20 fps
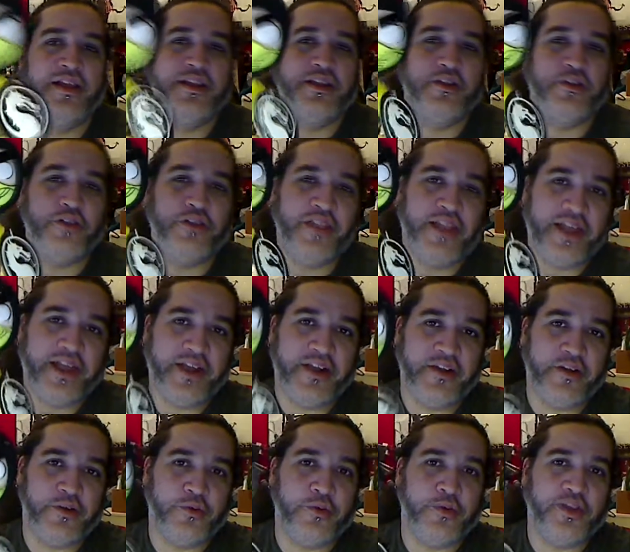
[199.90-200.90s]
little
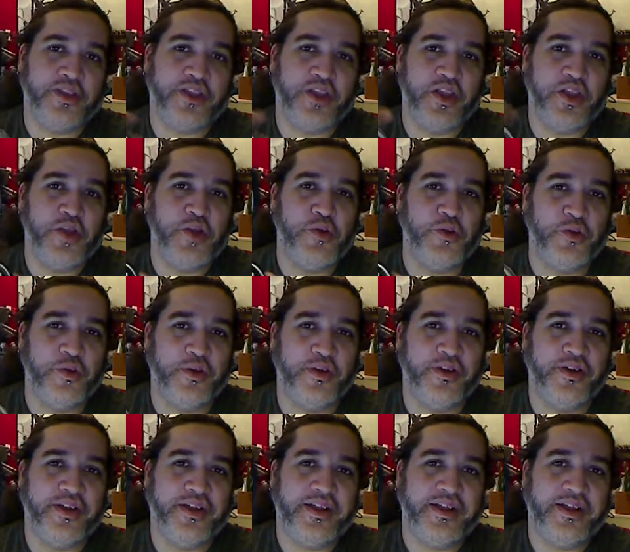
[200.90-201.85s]
later with the newer,